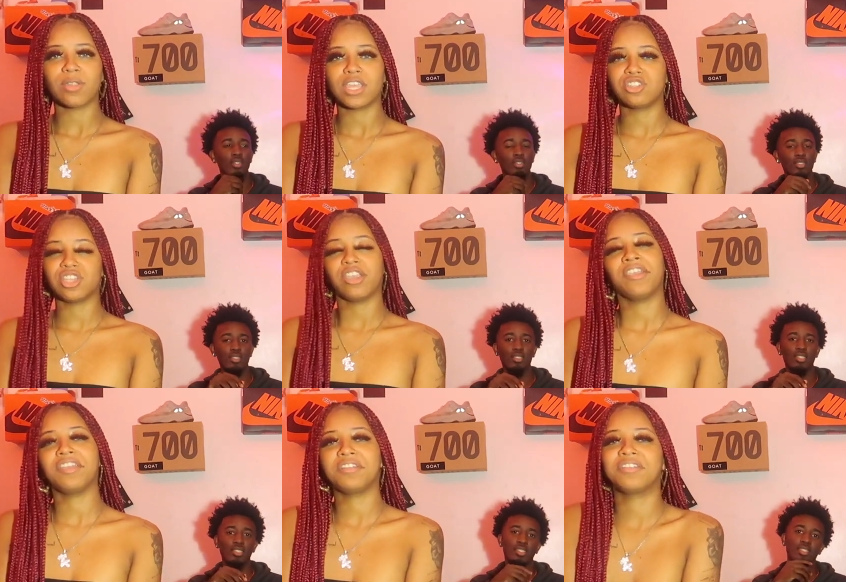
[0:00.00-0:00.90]
Speaker 1: They like want to see
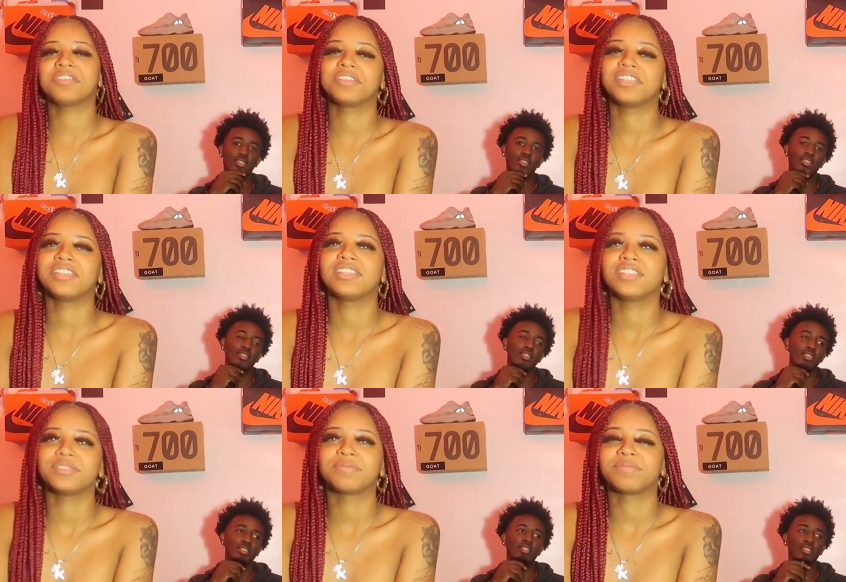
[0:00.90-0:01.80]
me on going blind dates. It's
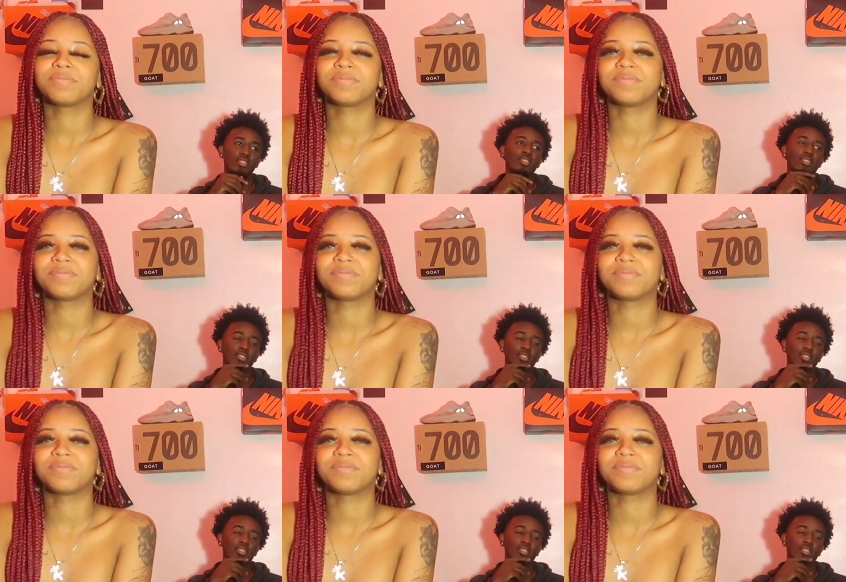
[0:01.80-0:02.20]
not me.